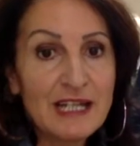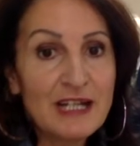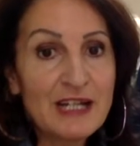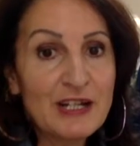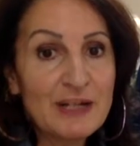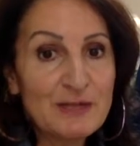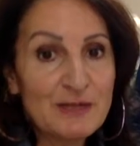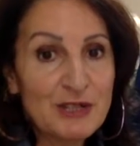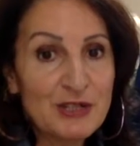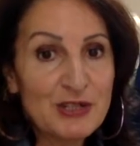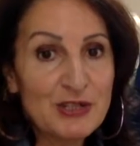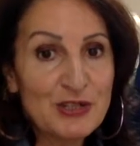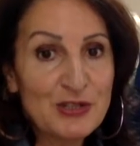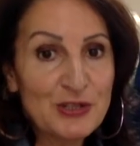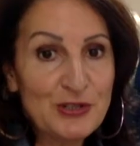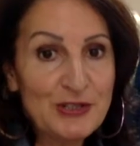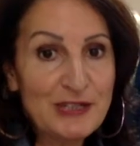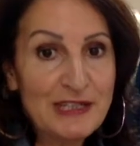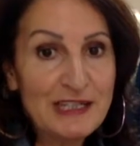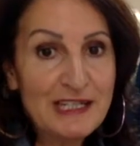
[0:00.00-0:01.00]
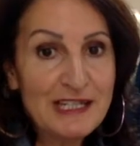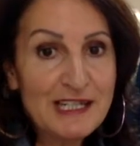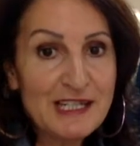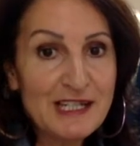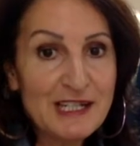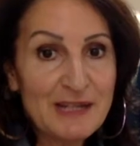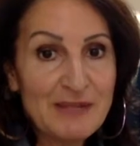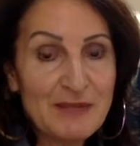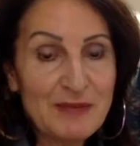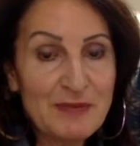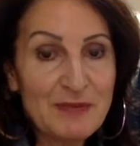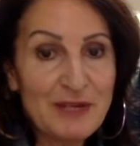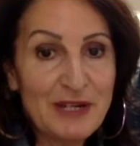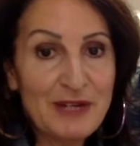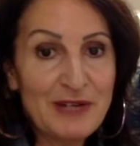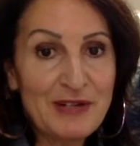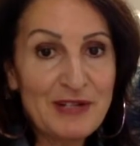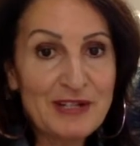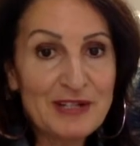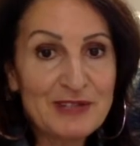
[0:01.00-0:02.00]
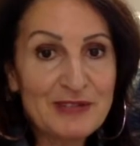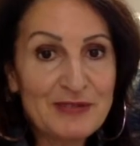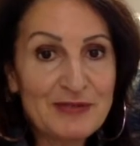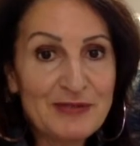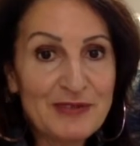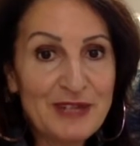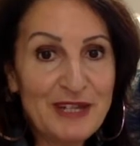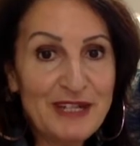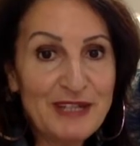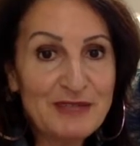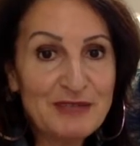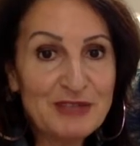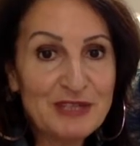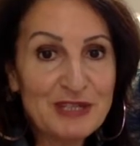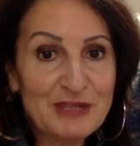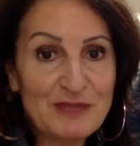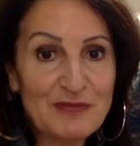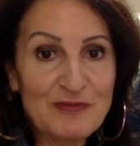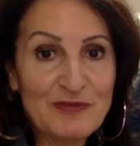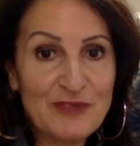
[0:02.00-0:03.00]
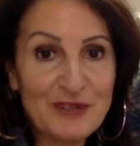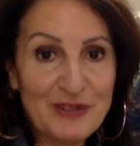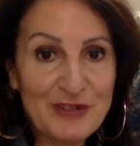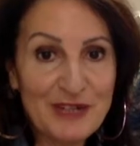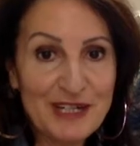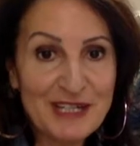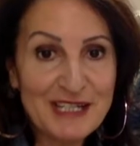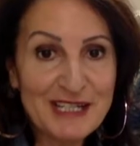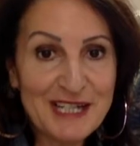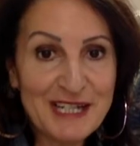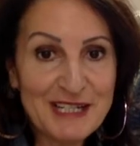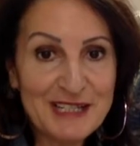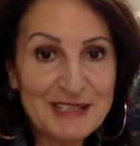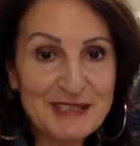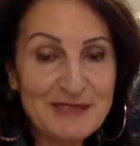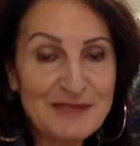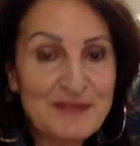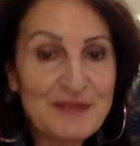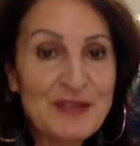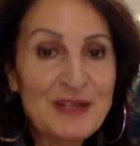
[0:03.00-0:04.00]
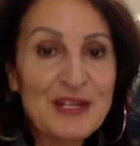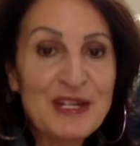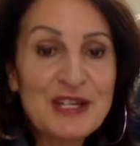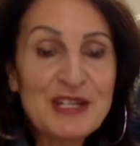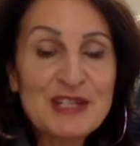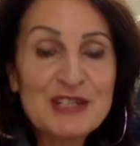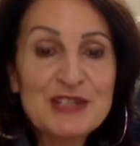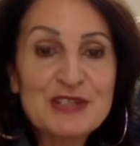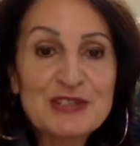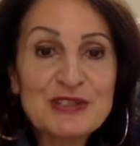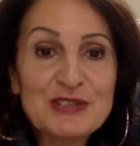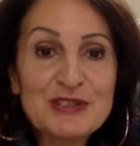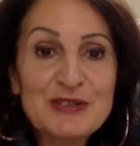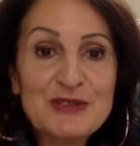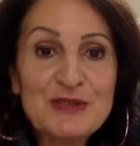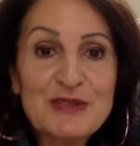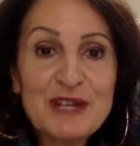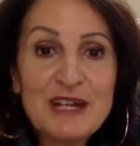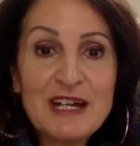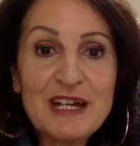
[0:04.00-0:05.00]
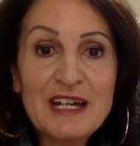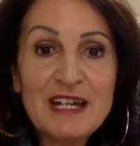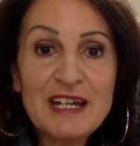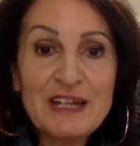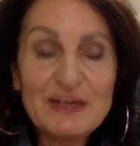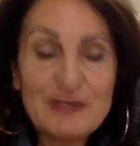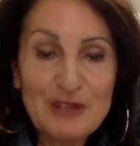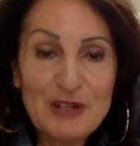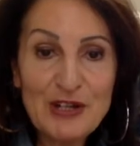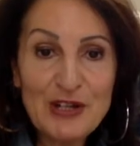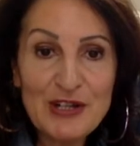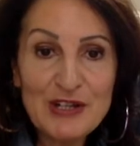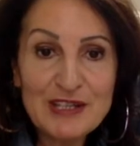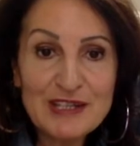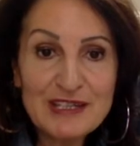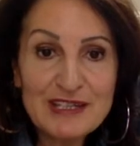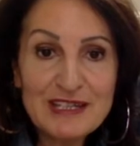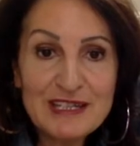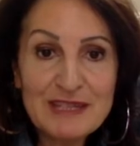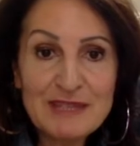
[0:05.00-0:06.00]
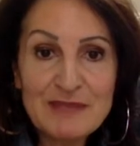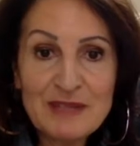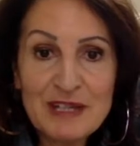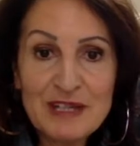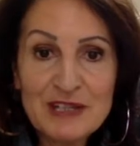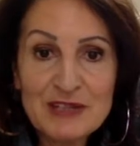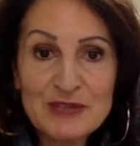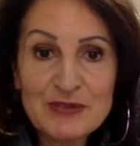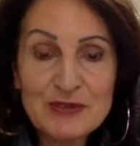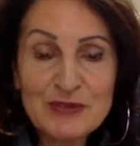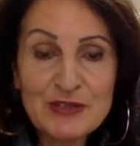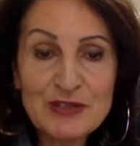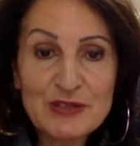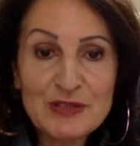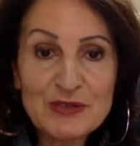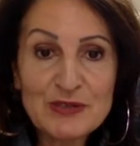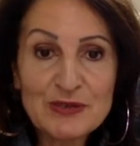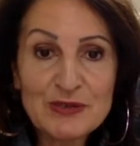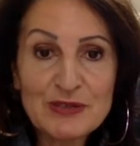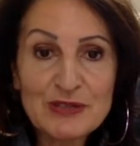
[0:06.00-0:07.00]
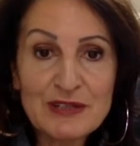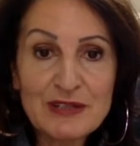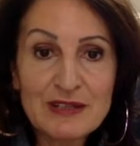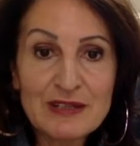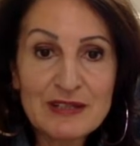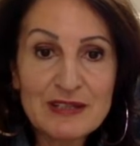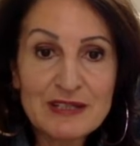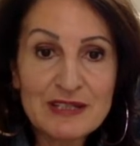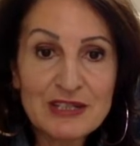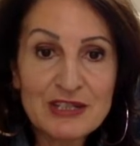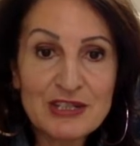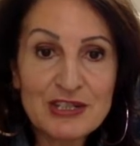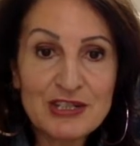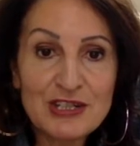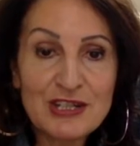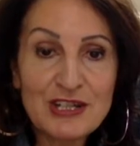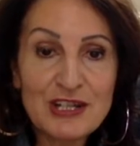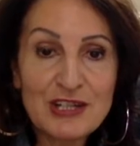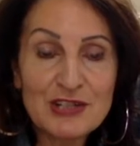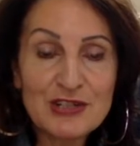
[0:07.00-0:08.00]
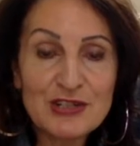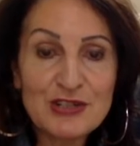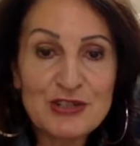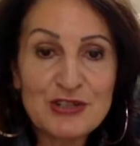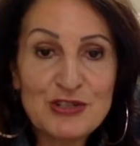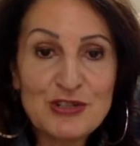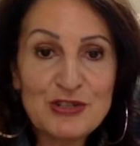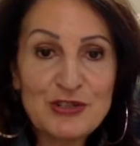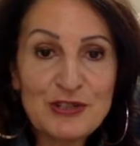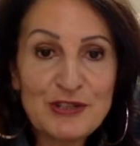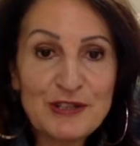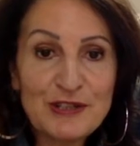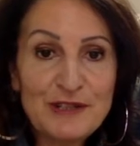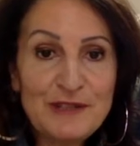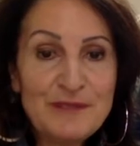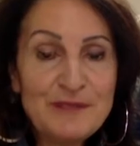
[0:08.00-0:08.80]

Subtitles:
on my journey list. I'm preparing still for that, which I'm very excited. So I have classes, and my school is called Stitching Studio,